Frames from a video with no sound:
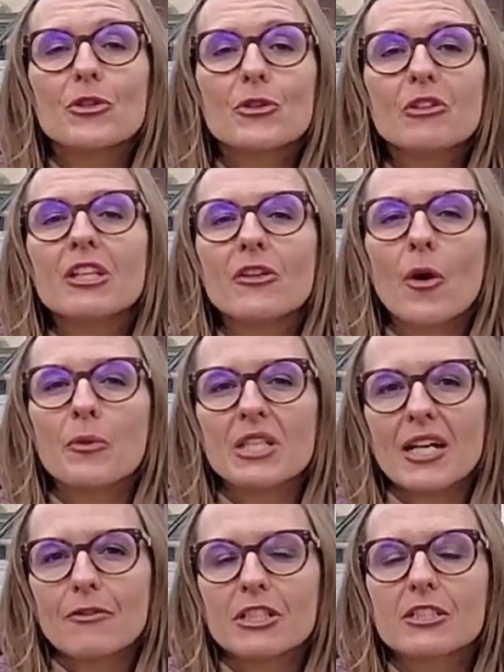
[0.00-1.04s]
you can go
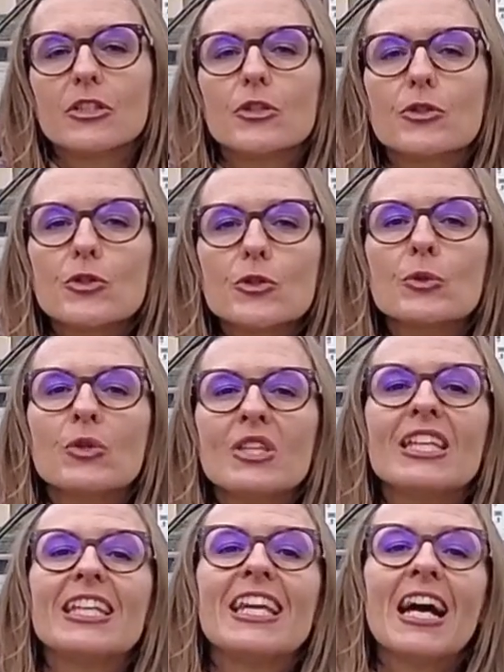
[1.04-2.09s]
directly to
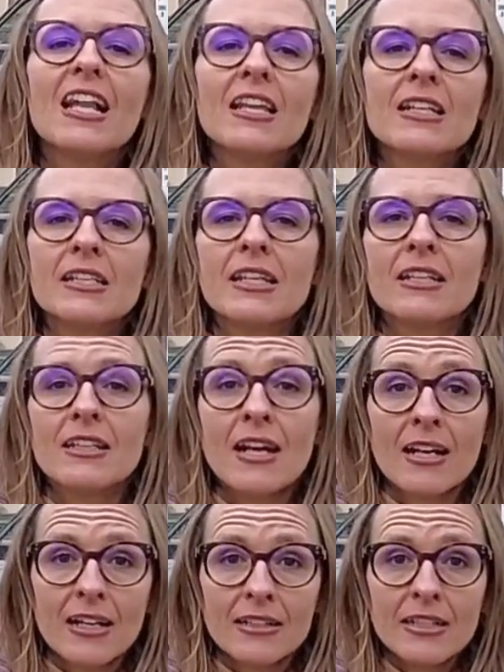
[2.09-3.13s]
the Galleria
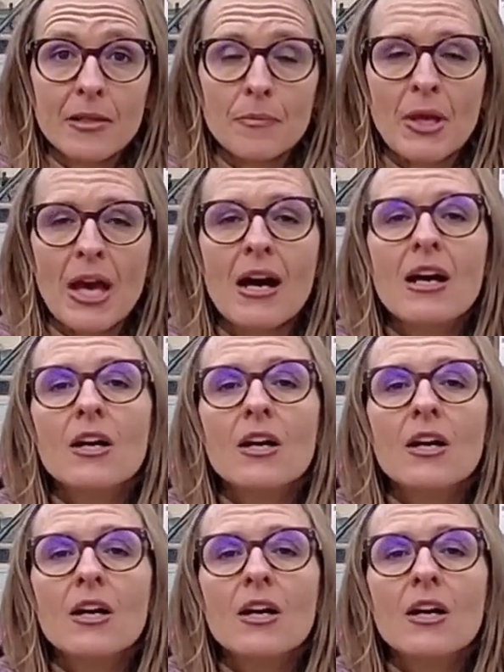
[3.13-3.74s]
dell'Accademia